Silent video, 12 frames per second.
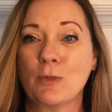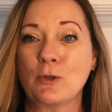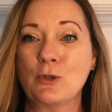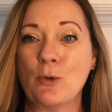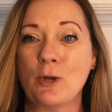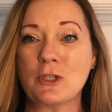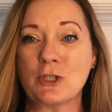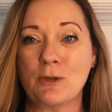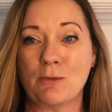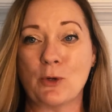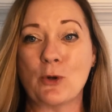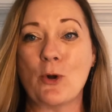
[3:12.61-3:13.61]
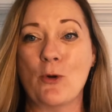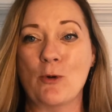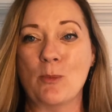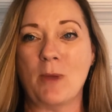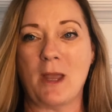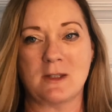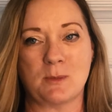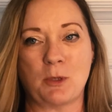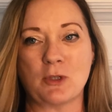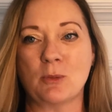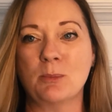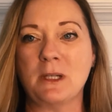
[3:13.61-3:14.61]
The donation of your home has
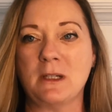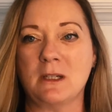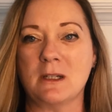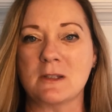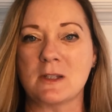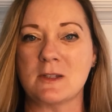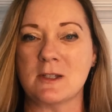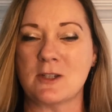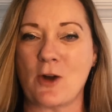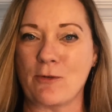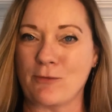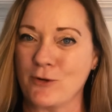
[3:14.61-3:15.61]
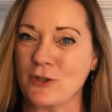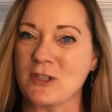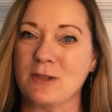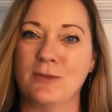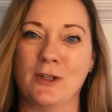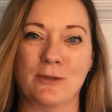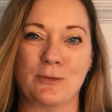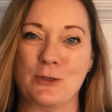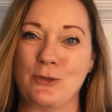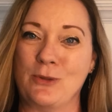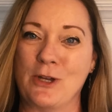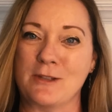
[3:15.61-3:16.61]
special meaning since it's our first event for
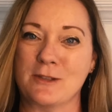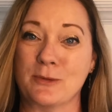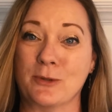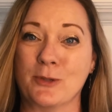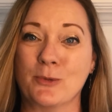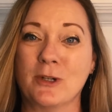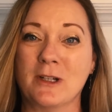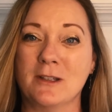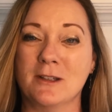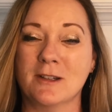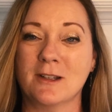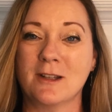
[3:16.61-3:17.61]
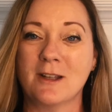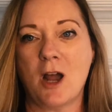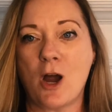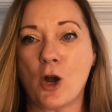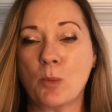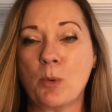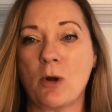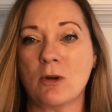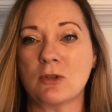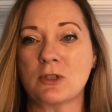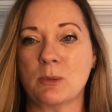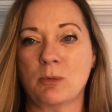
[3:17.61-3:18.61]
two thousand twenty-one. Our
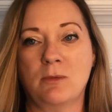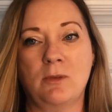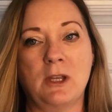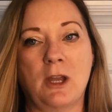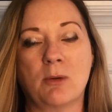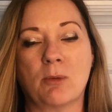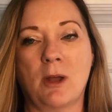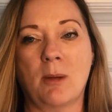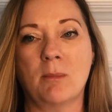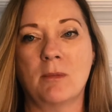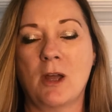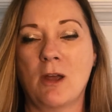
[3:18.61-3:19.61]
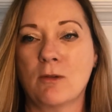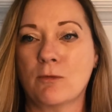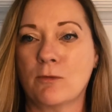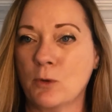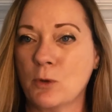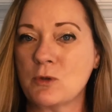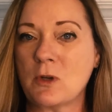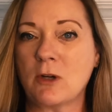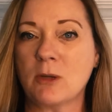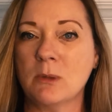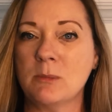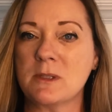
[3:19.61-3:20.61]
partnership with VAREP furthers our
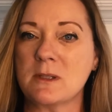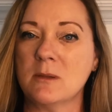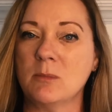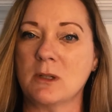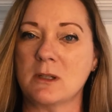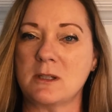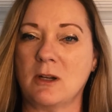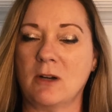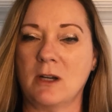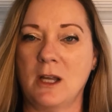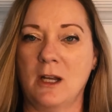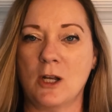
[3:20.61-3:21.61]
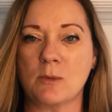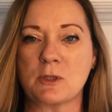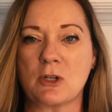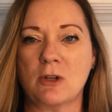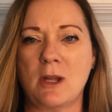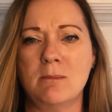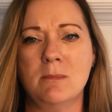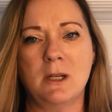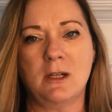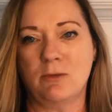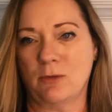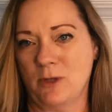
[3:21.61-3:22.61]
commitment to the military and helps create
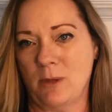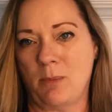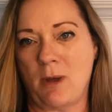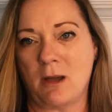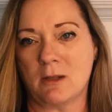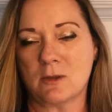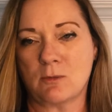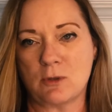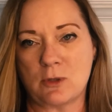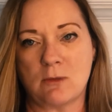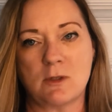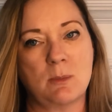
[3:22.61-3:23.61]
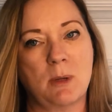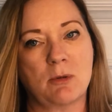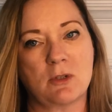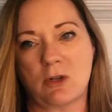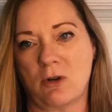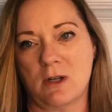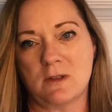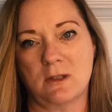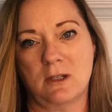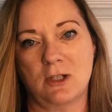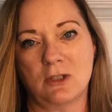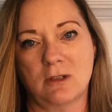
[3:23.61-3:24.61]
meaningful impacts for service members across the
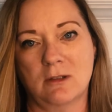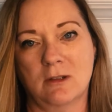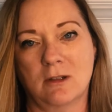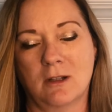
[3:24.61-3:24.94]
nation.